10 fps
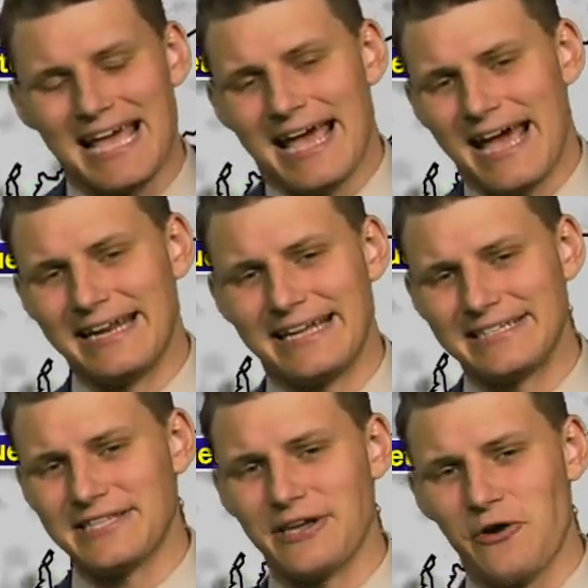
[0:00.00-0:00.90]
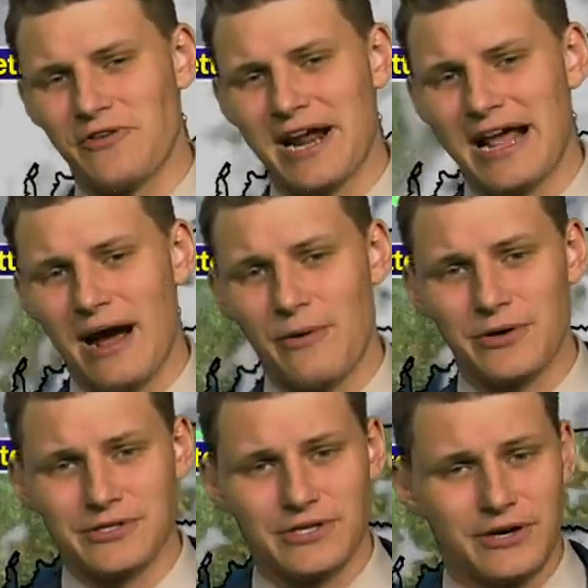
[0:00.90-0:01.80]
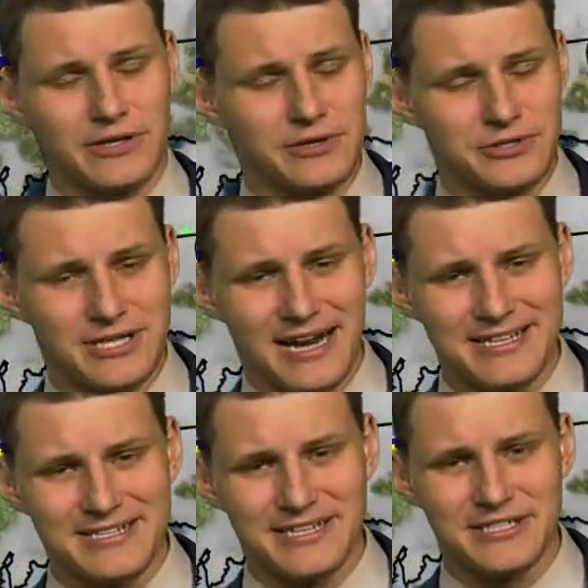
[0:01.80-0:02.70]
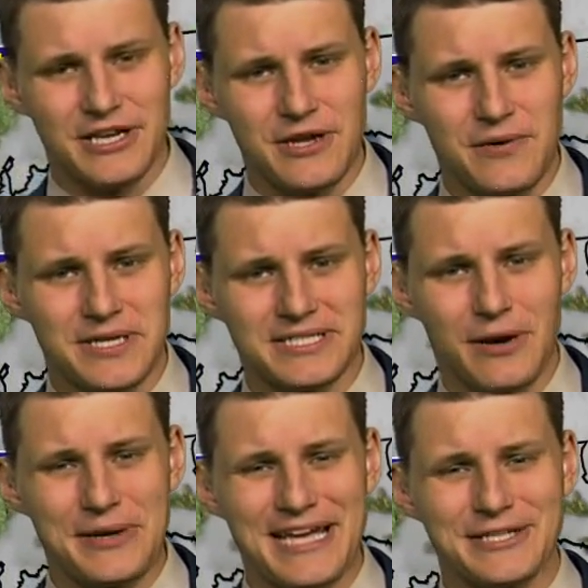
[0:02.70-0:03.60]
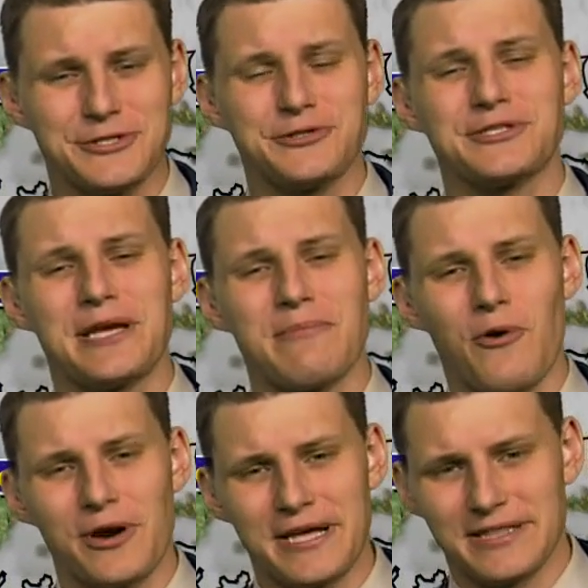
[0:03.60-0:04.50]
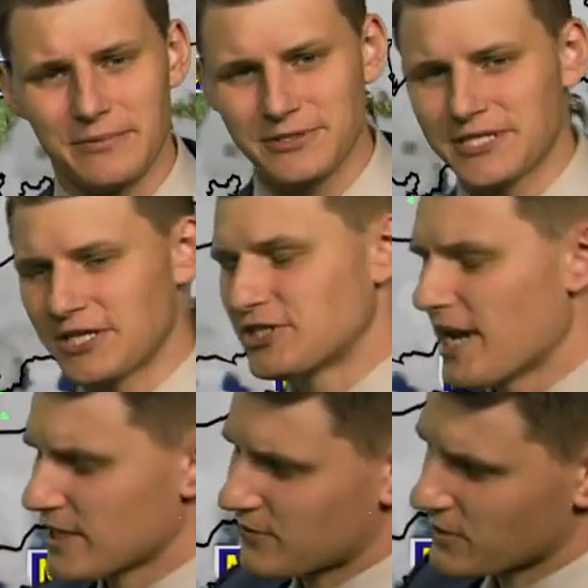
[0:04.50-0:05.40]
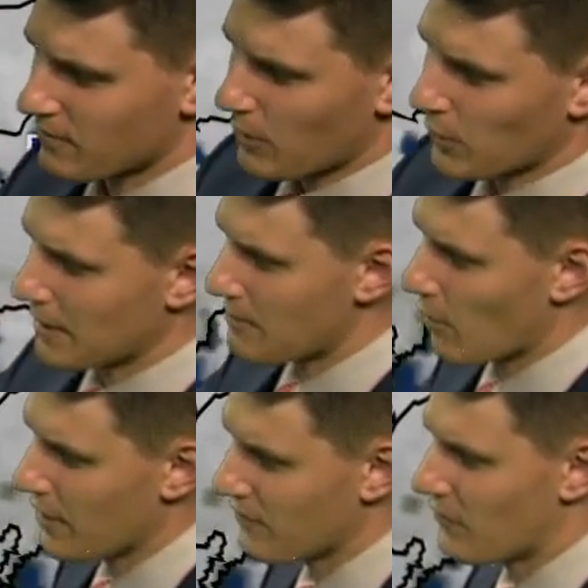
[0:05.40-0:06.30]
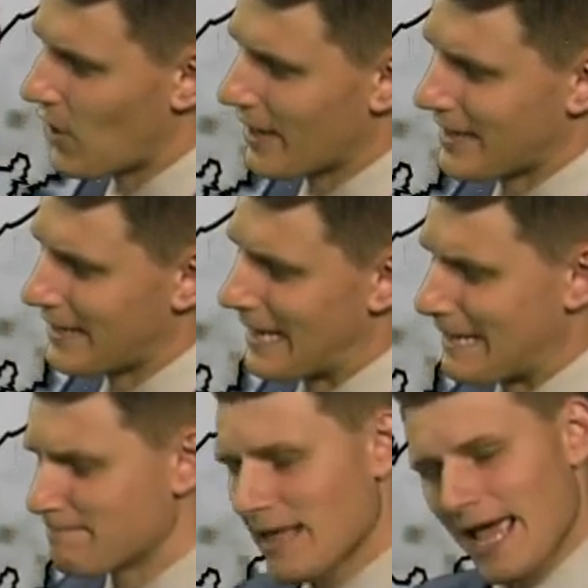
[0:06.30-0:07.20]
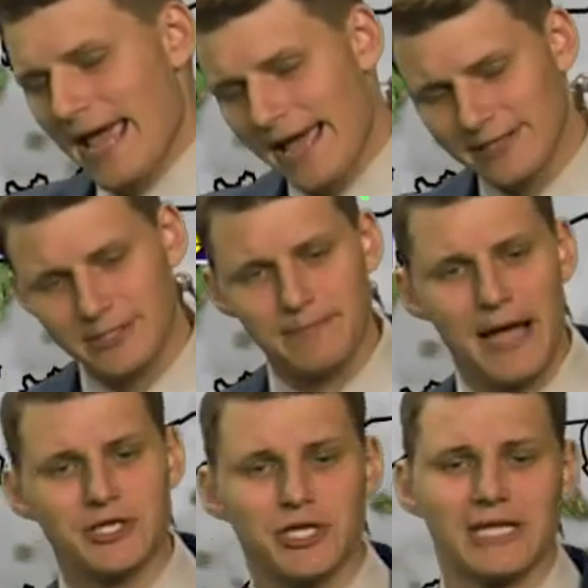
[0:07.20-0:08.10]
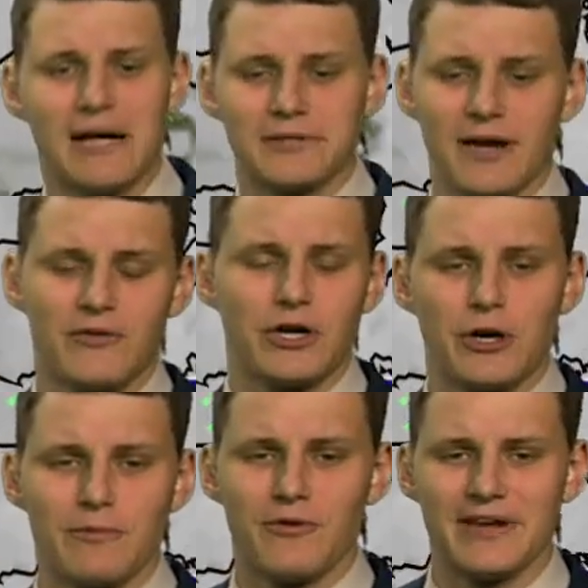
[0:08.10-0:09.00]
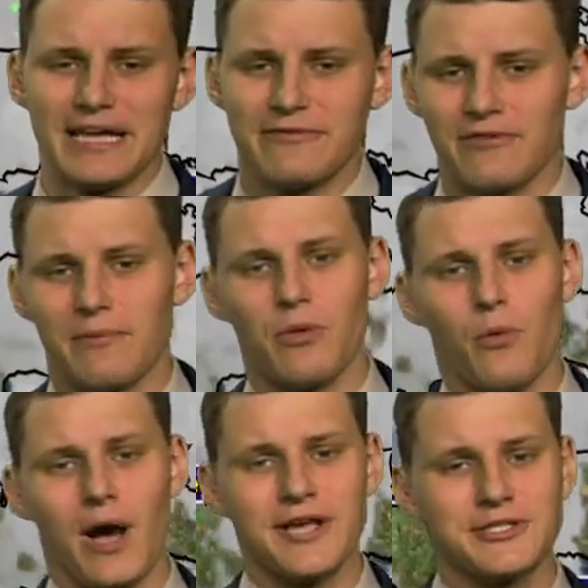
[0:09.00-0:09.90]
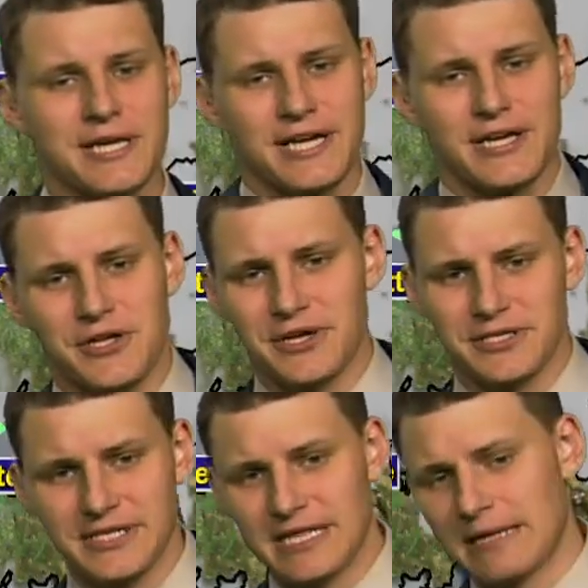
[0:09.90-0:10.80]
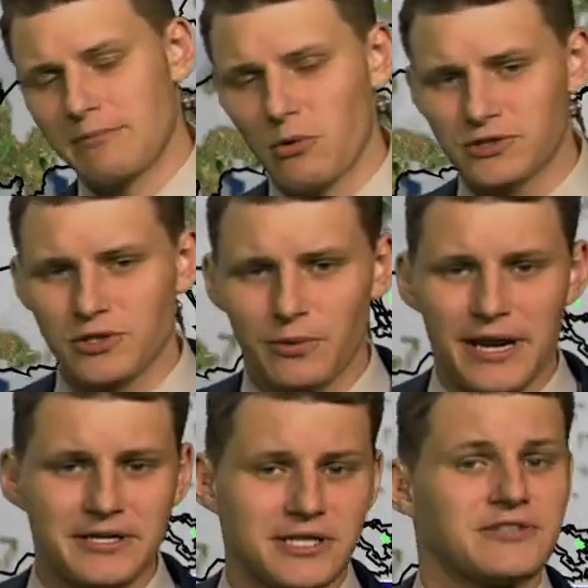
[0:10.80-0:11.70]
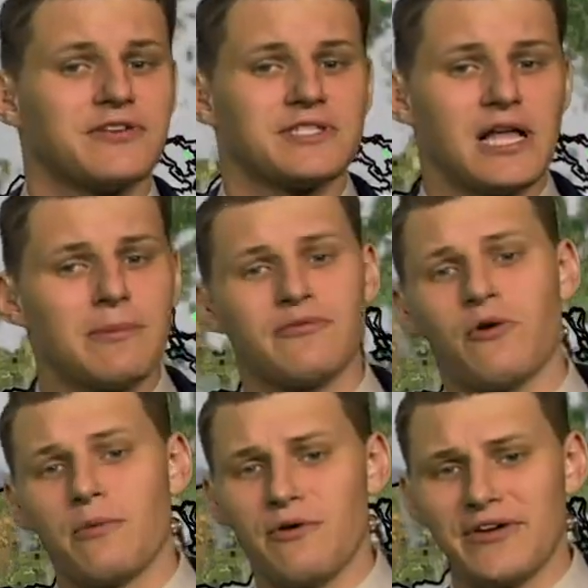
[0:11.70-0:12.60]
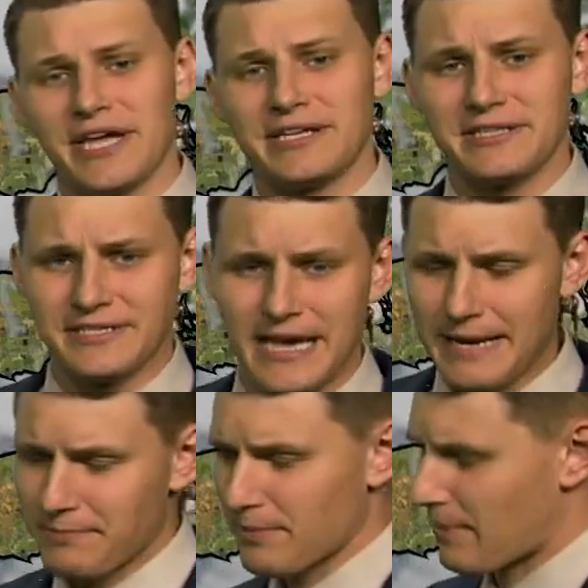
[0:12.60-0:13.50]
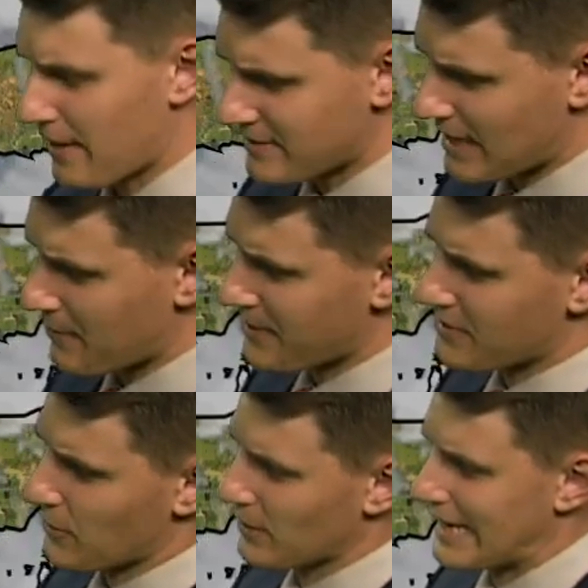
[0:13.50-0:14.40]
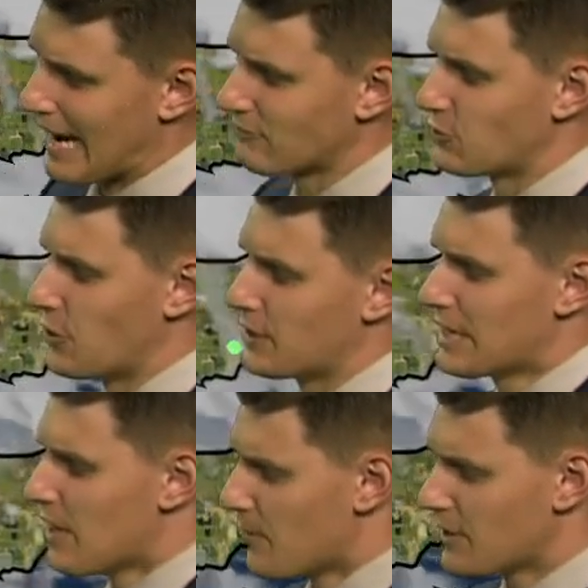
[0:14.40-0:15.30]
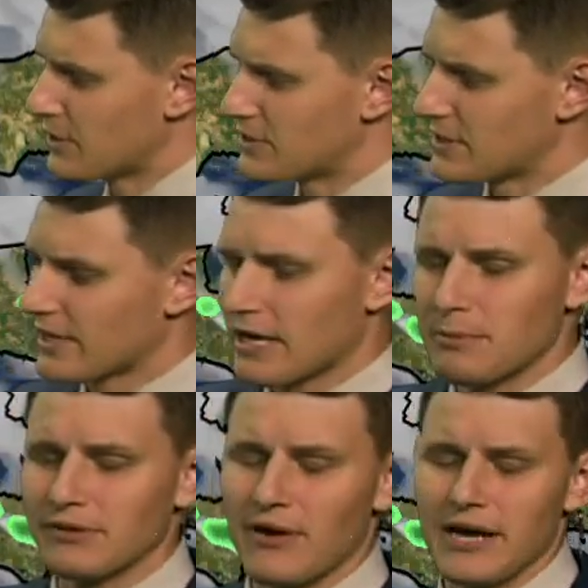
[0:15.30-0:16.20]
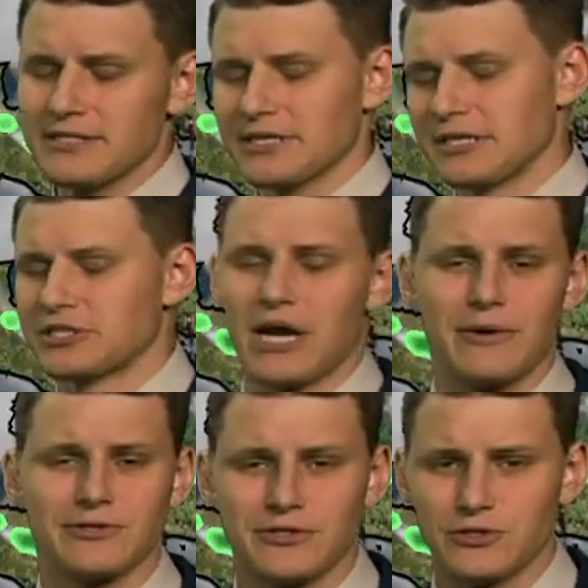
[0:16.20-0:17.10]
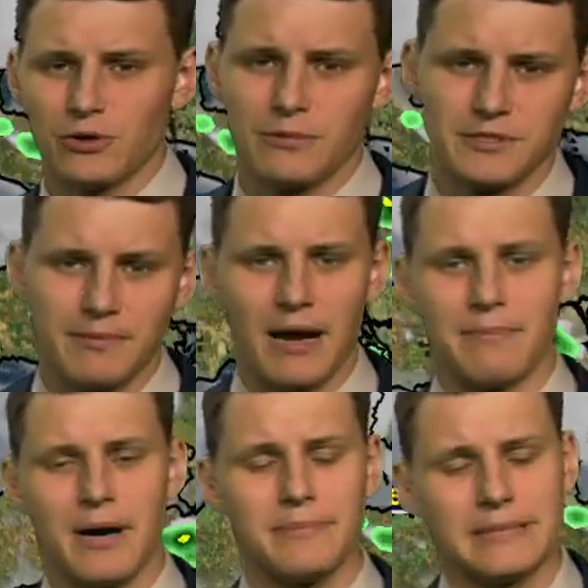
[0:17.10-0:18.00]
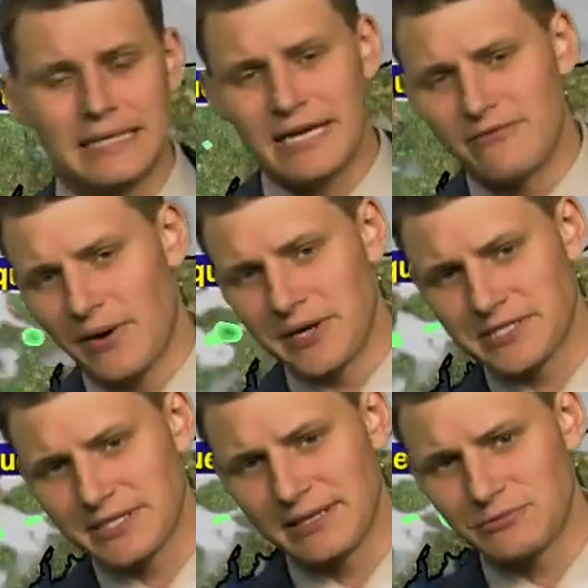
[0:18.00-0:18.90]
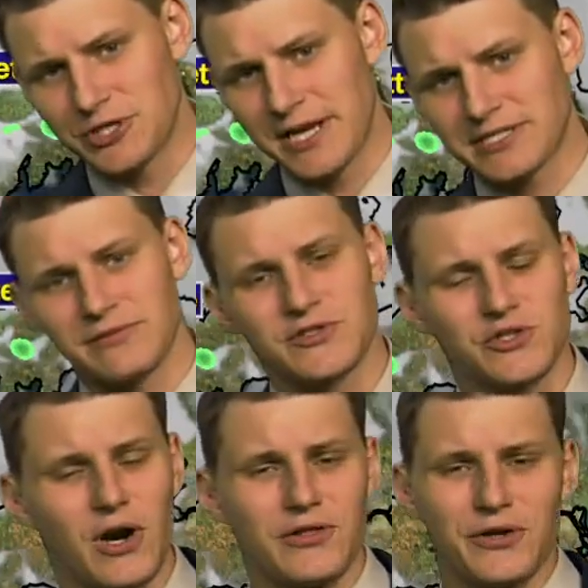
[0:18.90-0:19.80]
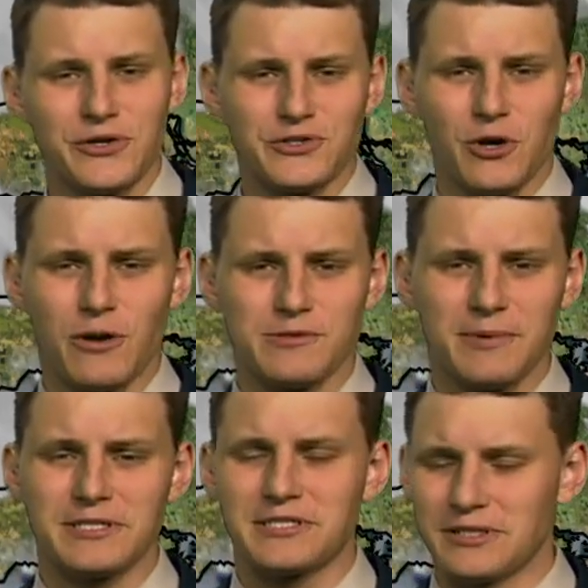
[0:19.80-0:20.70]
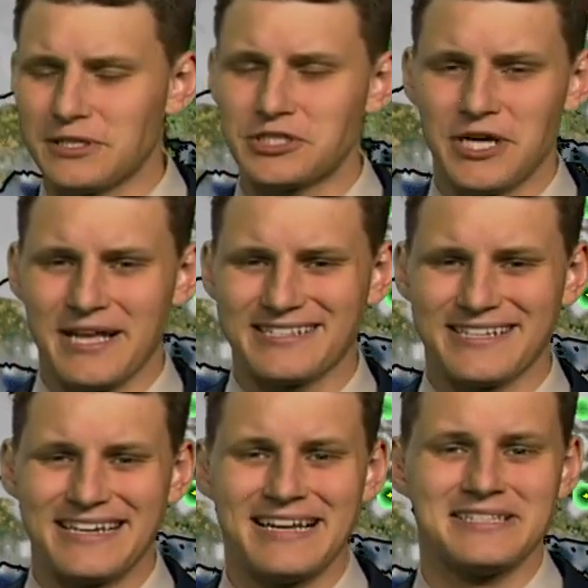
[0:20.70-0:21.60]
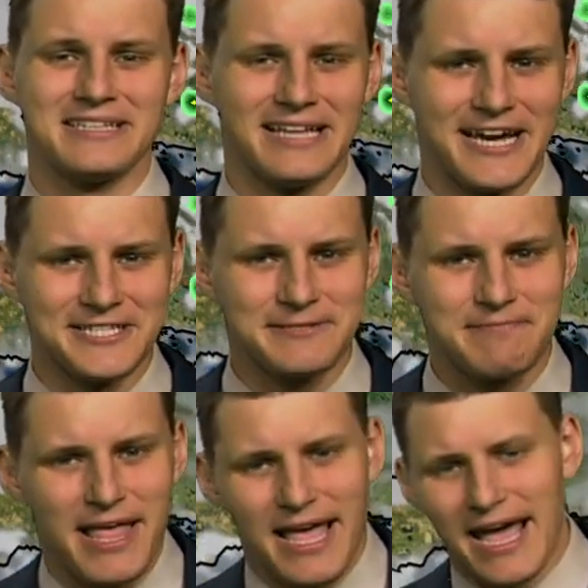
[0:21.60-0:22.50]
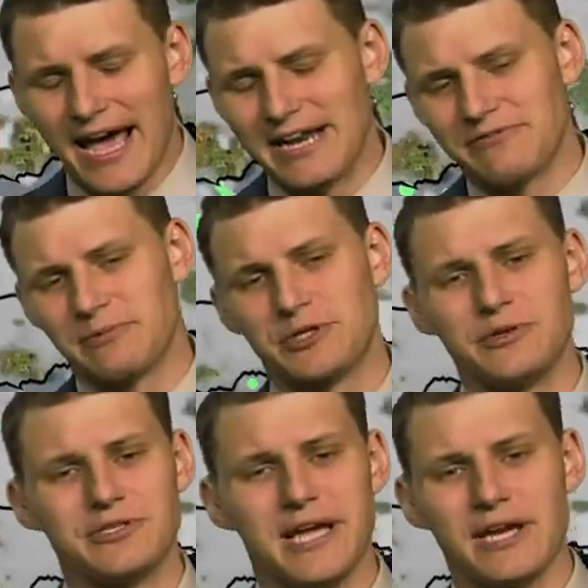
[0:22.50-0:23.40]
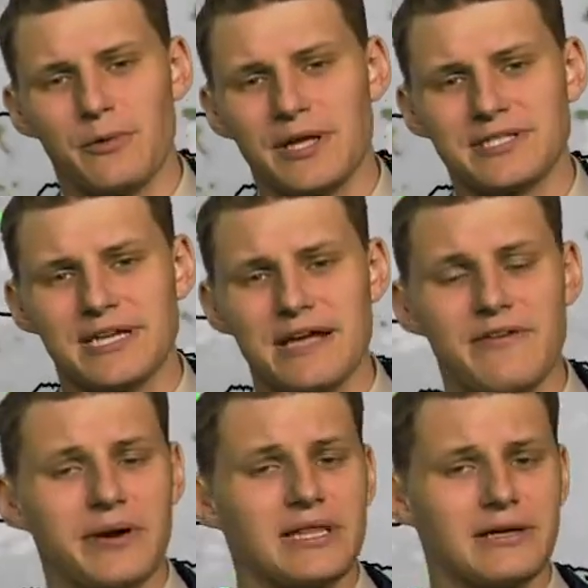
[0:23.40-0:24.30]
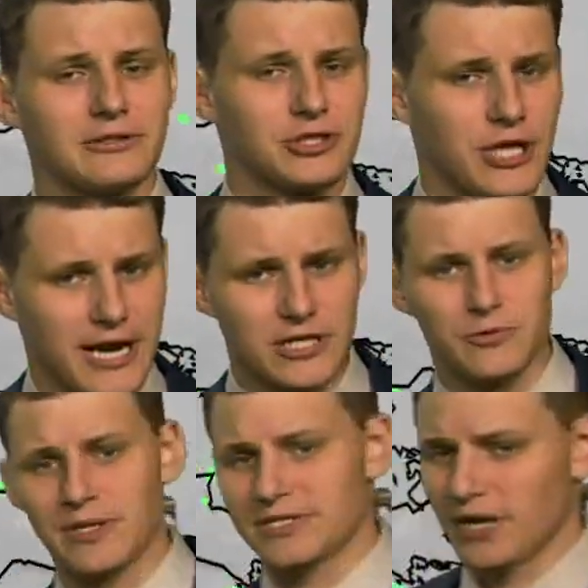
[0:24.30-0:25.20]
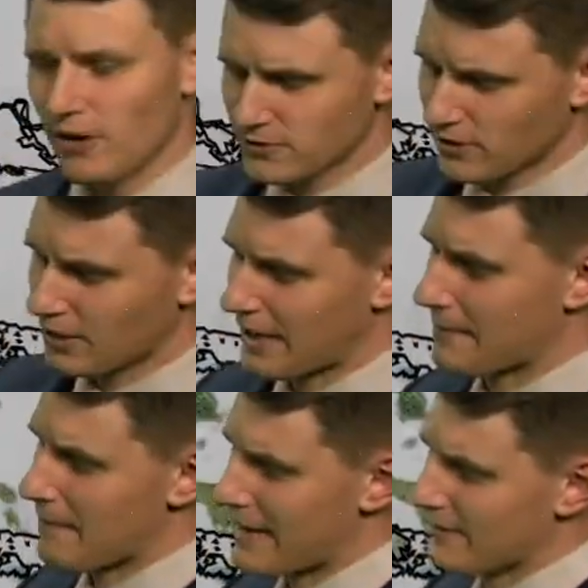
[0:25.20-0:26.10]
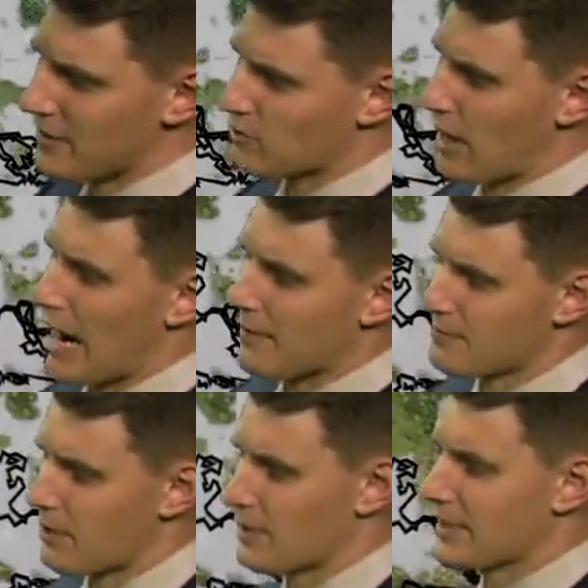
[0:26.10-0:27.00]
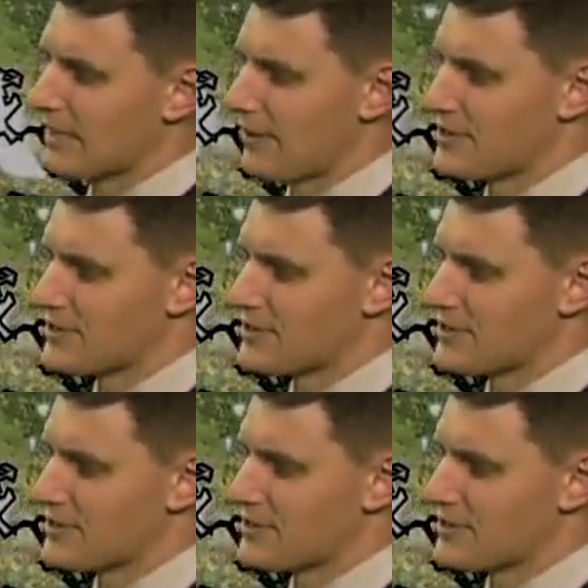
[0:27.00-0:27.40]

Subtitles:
Heading into the overnight hours, our clear skies continue until we hit Tuesday morning. Then we'll see a chance for some early morning fog yet again and some patchy cloud cover here moving in from the west. You can see that most of the rain does fizzle out before moving into the state, but by the time we hit the early afternoon, we could see a couple of isolated showers and storms pop up. Very slim chance of strong thunderstorms, but still a chance nonetheless. Heading from Tuesday into Wednesday, very little change. Wednesday also looking mainly dry with partly cloudy